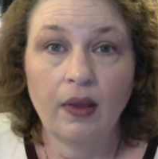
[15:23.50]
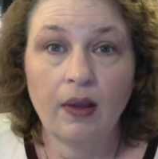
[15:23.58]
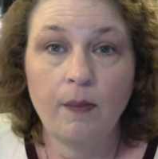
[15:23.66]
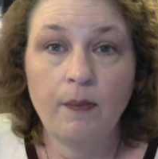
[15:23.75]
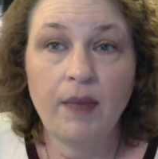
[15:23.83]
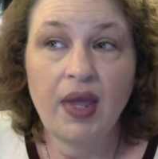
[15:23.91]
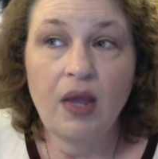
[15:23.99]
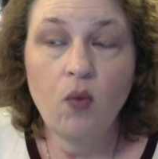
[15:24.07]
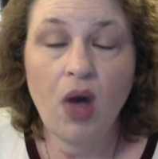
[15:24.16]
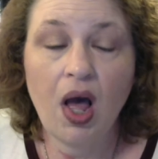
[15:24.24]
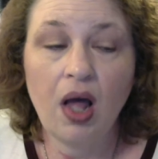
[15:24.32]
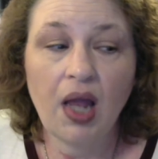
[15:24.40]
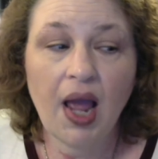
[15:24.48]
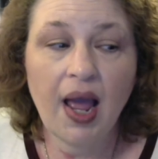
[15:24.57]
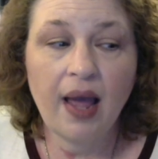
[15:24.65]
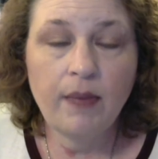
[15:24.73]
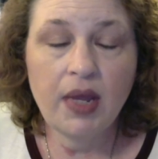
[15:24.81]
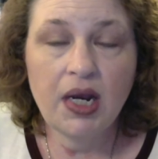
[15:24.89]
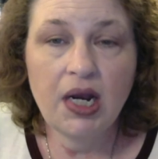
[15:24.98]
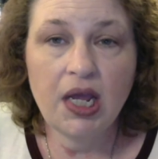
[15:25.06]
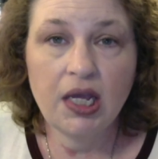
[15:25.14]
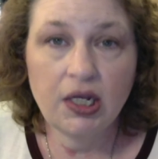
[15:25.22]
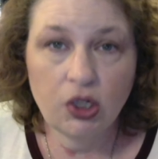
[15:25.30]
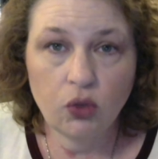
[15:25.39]
Meanwhile, I'm in
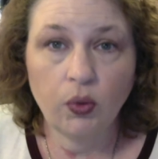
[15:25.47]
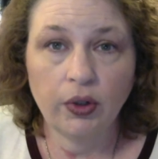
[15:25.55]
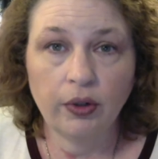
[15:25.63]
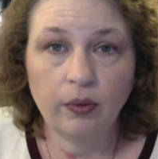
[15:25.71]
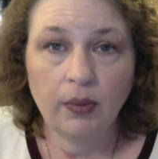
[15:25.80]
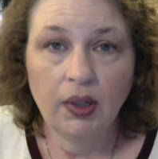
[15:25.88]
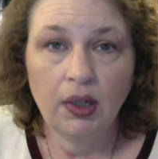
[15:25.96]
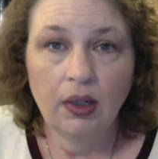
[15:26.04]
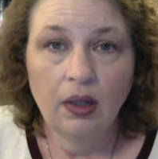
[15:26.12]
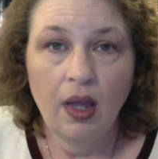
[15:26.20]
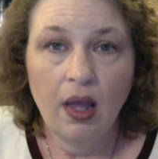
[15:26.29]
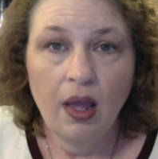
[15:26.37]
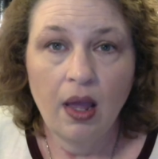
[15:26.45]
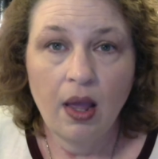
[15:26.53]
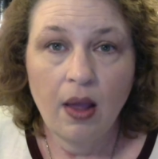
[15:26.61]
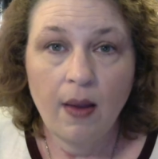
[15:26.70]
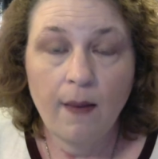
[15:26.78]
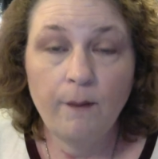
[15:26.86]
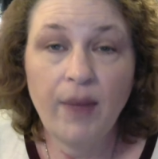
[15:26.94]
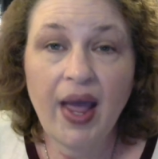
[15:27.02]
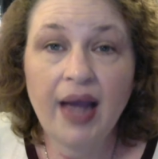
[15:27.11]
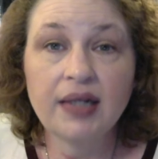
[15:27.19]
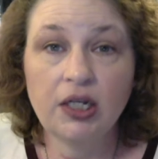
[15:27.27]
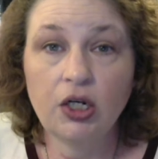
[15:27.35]
his room,
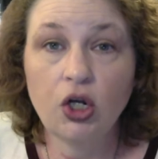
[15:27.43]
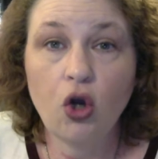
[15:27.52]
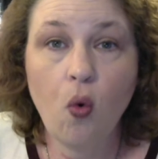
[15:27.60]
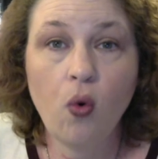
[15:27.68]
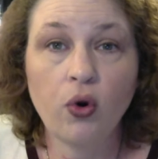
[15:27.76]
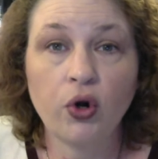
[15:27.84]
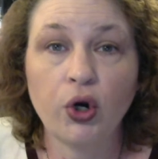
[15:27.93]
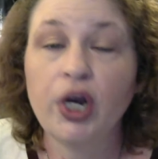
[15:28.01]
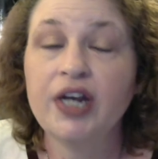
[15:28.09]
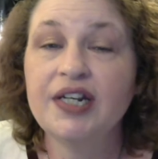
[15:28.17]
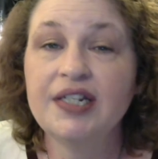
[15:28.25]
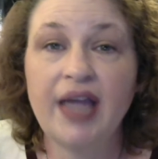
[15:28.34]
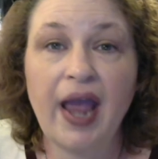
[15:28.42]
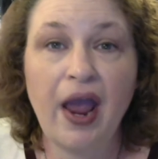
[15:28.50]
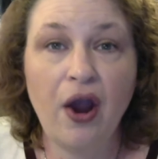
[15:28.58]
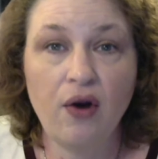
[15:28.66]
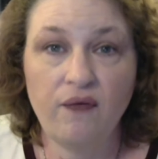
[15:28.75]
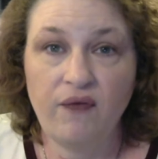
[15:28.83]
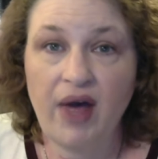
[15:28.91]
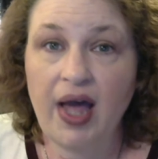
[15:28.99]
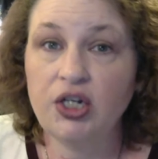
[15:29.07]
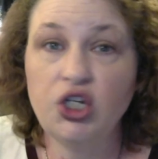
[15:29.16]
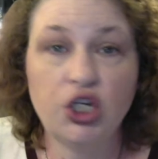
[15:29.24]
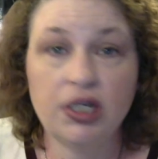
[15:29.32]
backed in a corner,
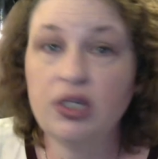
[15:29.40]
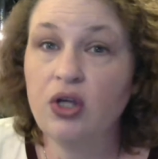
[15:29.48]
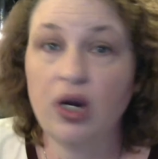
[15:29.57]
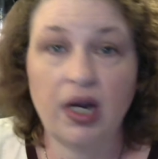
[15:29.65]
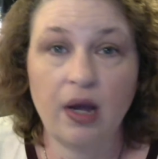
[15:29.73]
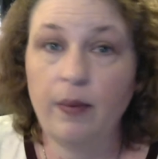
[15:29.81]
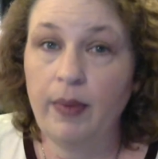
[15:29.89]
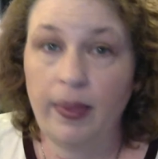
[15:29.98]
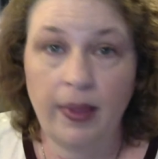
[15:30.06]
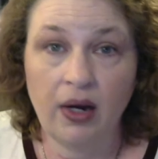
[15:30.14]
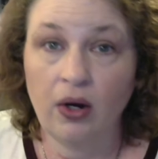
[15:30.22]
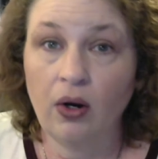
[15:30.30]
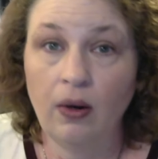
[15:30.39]
terrified she's going to come in there.